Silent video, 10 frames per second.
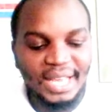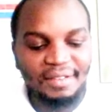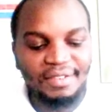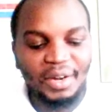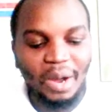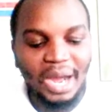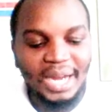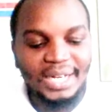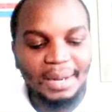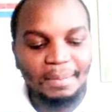every
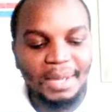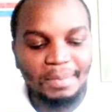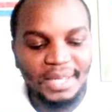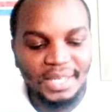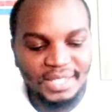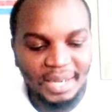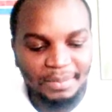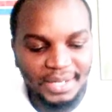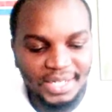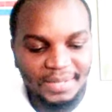word may be
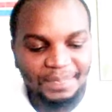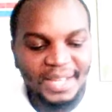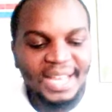established.